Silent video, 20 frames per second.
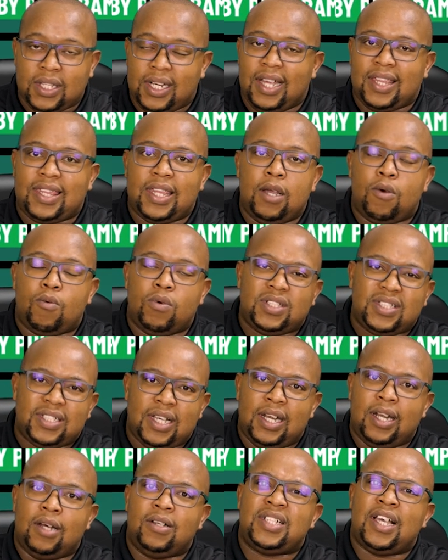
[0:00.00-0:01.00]
And I think with
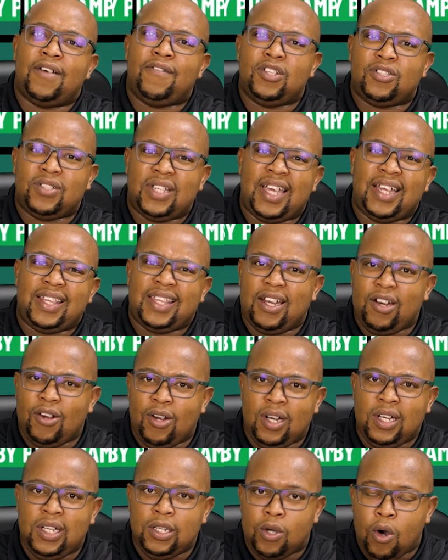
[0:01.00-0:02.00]
Sundowns having to get that
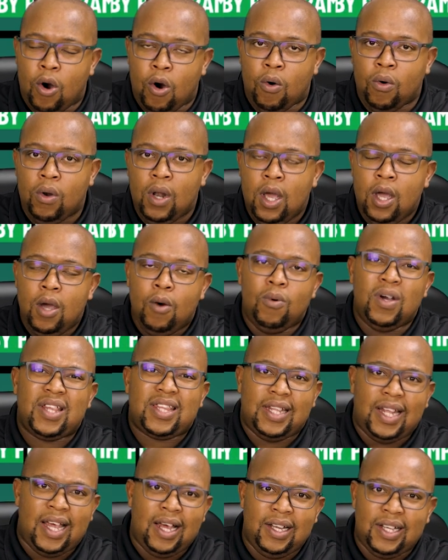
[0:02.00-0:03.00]
early goal
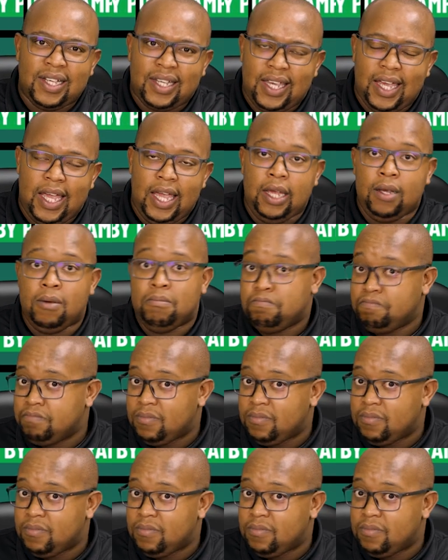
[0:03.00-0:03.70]
with Lala K,